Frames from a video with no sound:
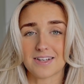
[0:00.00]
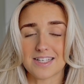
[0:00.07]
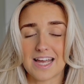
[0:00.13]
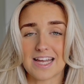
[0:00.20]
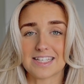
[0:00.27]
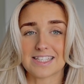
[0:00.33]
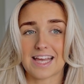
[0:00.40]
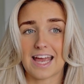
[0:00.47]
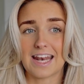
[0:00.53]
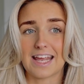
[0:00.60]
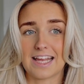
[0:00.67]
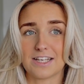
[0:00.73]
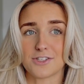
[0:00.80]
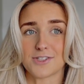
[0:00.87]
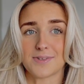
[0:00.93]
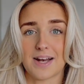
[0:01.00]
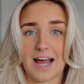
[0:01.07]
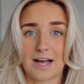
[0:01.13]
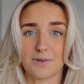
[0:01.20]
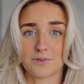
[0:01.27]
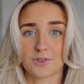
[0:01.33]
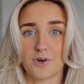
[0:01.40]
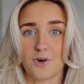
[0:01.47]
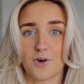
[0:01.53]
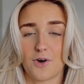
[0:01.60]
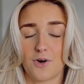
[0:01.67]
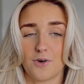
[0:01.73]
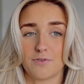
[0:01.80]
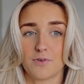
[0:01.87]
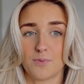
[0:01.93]
a day to get into and out
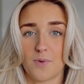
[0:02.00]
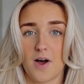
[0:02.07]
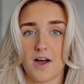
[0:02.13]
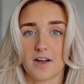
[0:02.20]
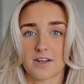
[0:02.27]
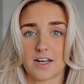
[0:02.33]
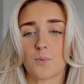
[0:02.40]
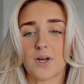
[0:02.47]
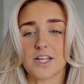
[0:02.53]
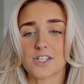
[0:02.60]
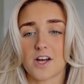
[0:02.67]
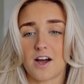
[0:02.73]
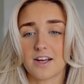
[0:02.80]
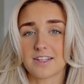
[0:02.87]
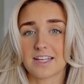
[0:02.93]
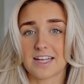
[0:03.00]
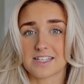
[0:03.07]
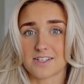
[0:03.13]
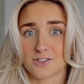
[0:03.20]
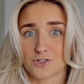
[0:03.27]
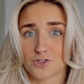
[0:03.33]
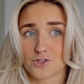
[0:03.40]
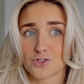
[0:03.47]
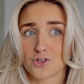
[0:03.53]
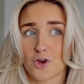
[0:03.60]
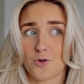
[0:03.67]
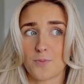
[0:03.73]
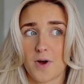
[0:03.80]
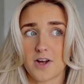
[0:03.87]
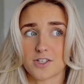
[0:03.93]
of work, which I think is
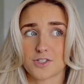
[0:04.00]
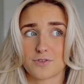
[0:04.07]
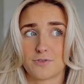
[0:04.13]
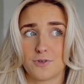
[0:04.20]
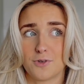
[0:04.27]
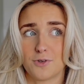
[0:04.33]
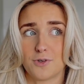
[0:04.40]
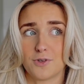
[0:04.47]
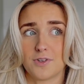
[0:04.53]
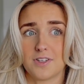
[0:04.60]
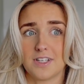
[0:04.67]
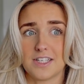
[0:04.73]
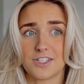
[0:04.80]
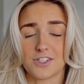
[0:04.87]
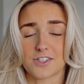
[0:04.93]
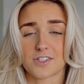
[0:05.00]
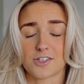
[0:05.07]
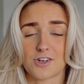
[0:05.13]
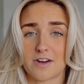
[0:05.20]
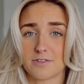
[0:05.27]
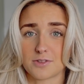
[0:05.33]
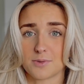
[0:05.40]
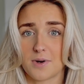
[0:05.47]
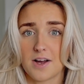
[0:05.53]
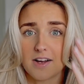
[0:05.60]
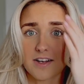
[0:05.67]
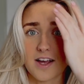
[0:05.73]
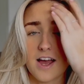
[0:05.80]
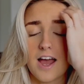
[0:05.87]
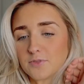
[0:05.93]
so much for literally just to travel to
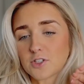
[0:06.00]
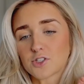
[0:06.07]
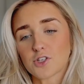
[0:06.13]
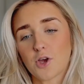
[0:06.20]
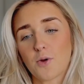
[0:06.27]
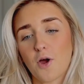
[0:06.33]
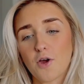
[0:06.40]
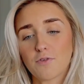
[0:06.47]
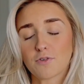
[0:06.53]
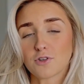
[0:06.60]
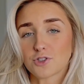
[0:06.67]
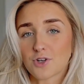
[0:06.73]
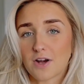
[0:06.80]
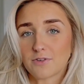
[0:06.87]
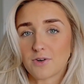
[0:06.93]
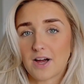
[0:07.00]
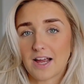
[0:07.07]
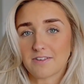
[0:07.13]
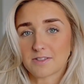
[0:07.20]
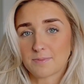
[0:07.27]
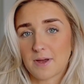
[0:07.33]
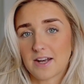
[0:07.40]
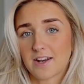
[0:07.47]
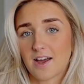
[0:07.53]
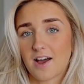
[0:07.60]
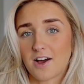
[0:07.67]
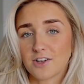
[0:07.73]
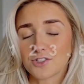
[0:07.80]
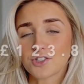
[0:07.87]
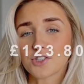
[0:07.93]
work. So over on travel, I have spent
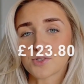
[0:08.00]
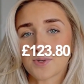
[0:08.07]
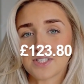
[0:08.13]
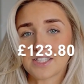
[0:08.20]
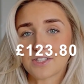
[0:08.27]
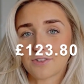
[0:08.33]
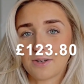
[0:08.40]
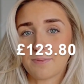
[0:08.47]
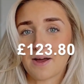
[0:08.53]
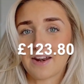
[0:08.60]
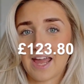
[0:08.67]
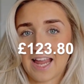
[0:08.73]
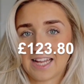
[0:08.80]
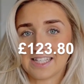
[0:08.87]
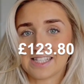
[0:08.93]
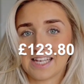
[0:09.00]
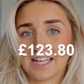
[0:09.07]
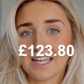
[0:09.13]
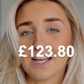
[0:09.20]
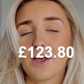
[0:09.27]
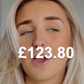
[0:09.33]
£123.80,